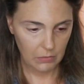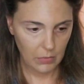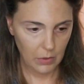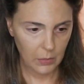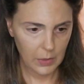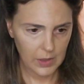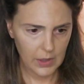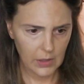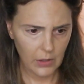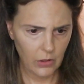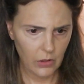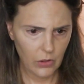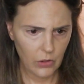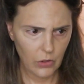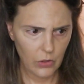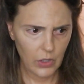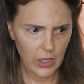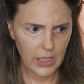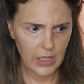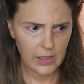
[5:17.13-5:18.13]
What was it?
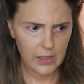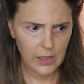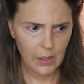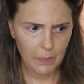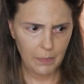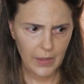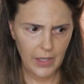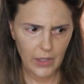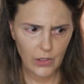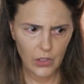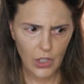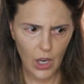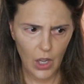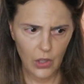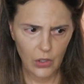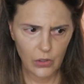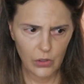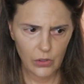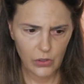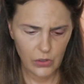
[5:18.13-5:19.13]
30 something
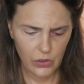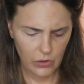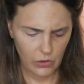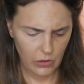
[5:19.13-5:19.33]
dollars?